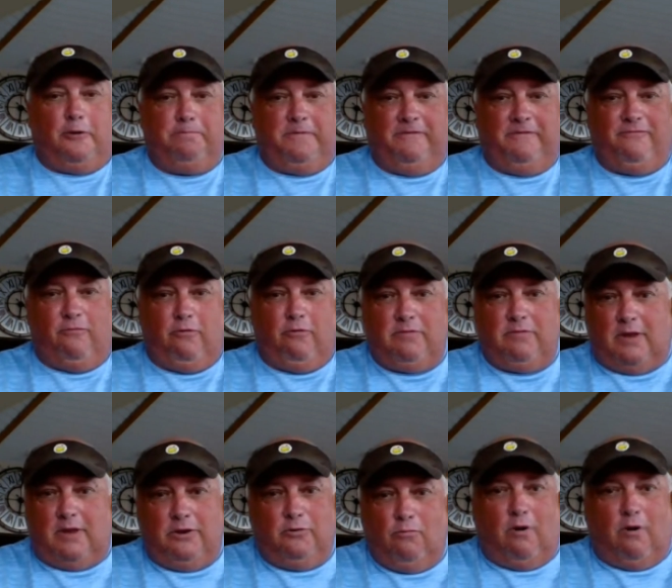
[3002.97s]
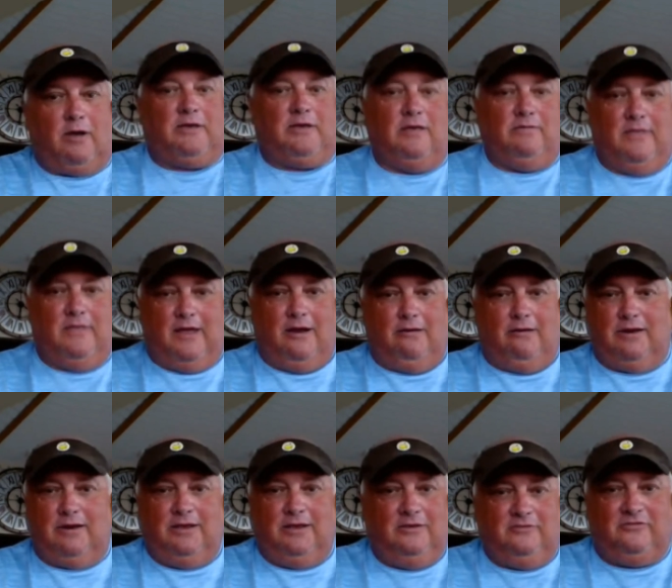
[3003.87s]
before, and then you walk in there
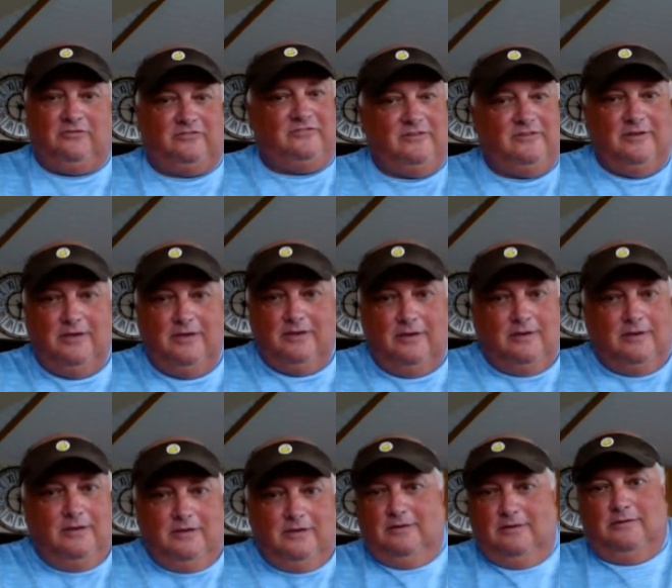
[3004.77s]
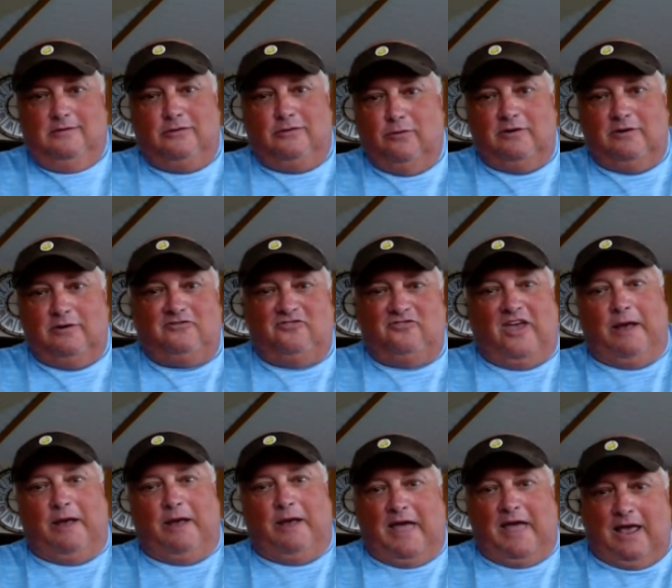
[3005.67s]
and he's doing his
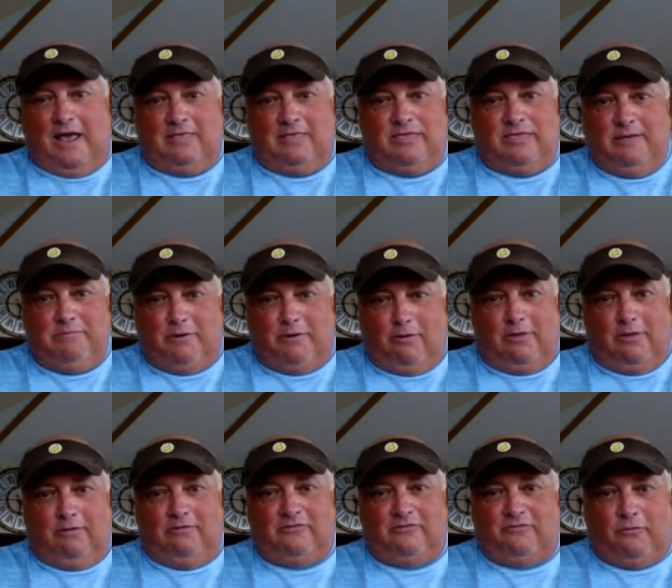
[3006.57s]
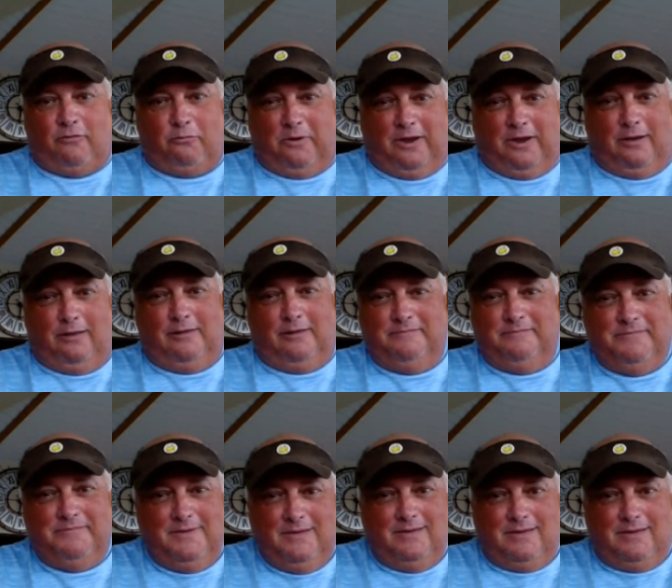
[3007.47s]
Jack Black thing, but only it's for real,
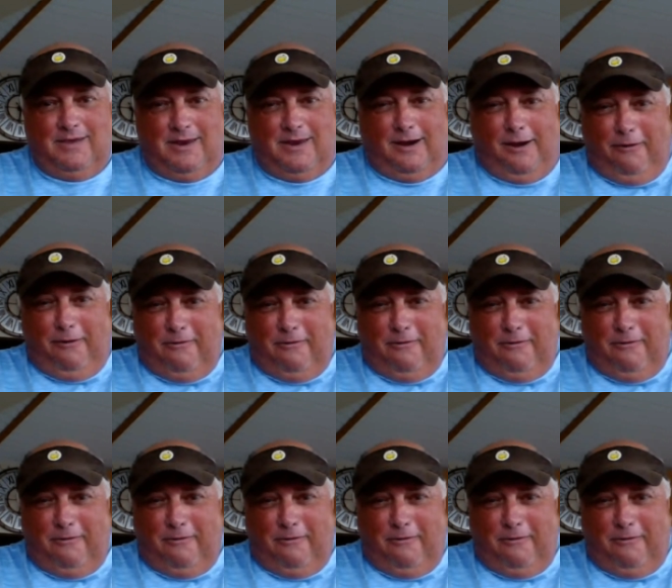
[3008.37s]
you know.